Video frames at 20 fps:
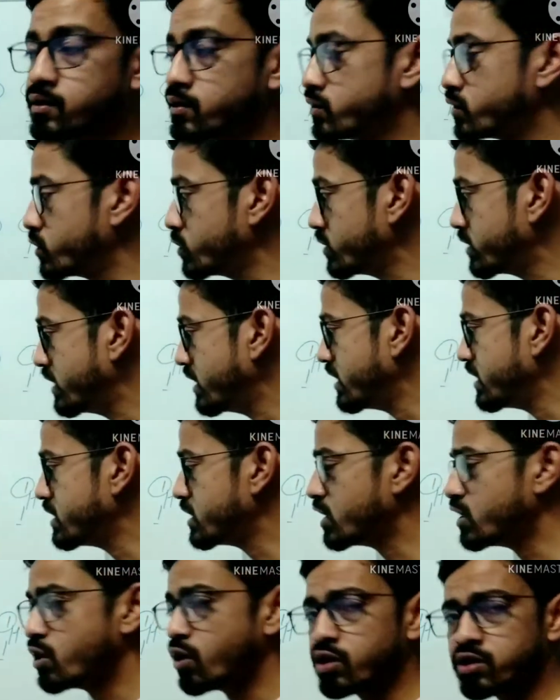there is a
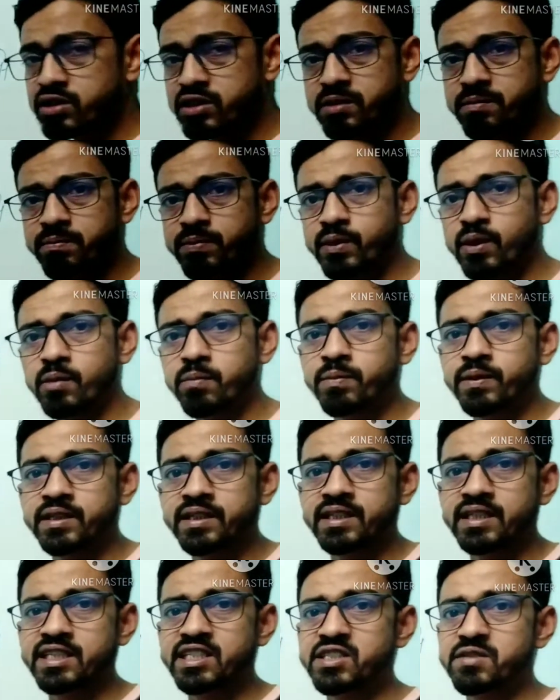lots of
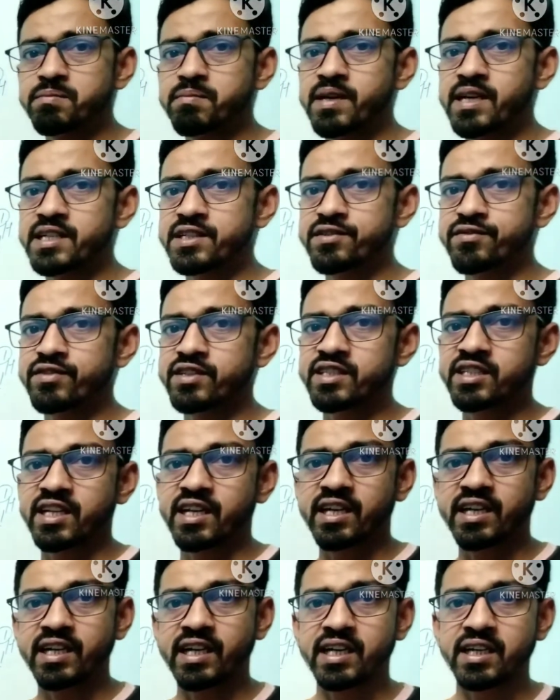properties matched with
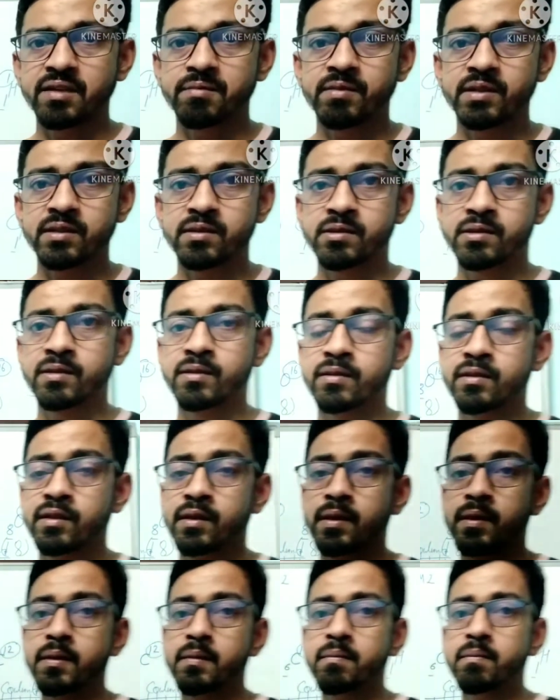their element,
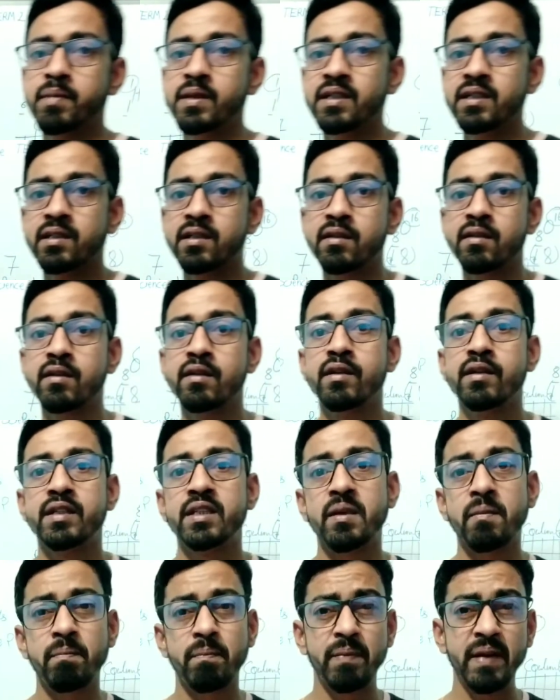but
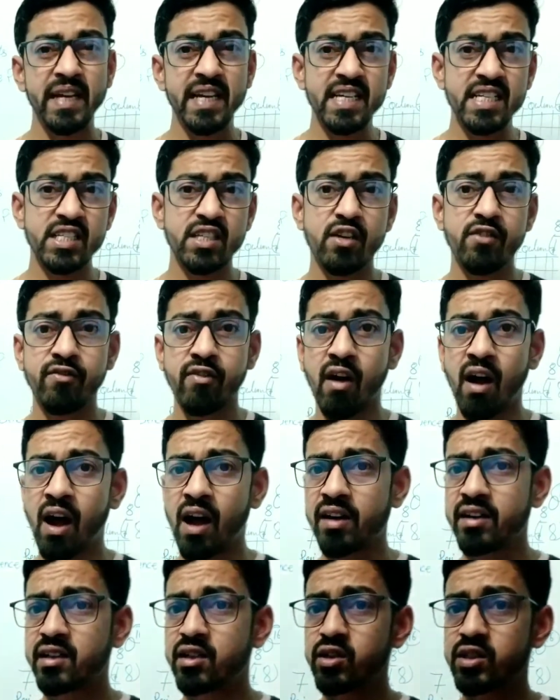the place of
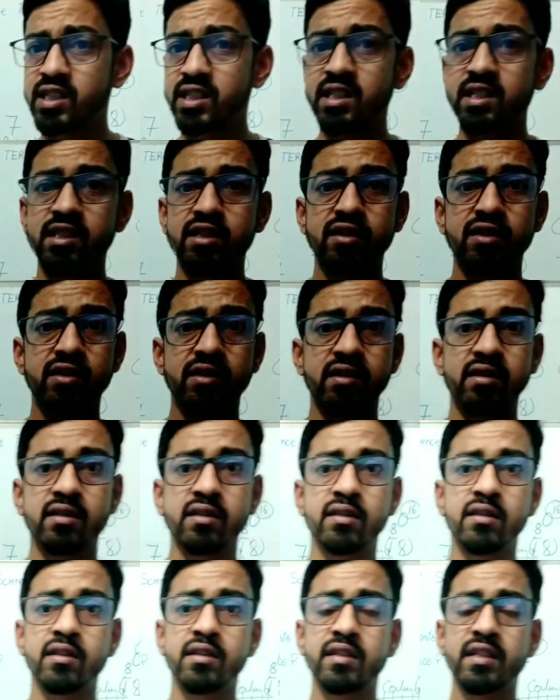hydrogen is
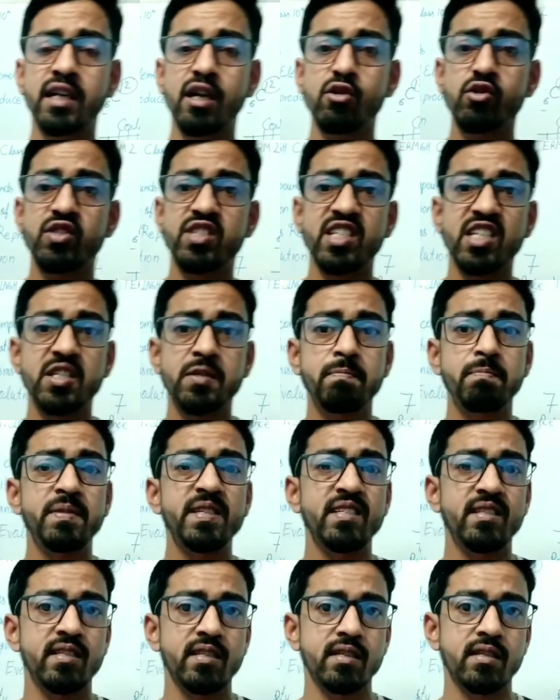now
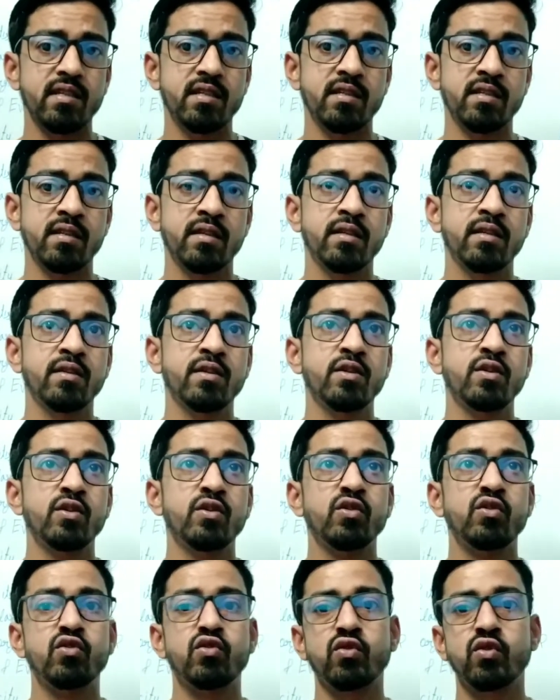suspicious.
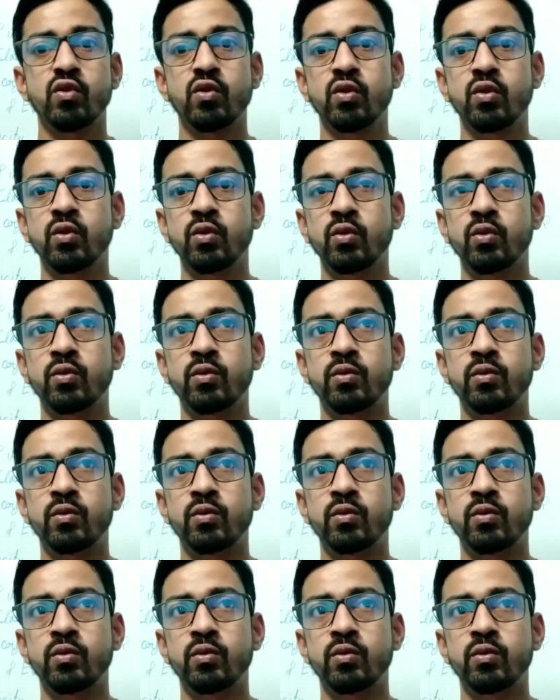So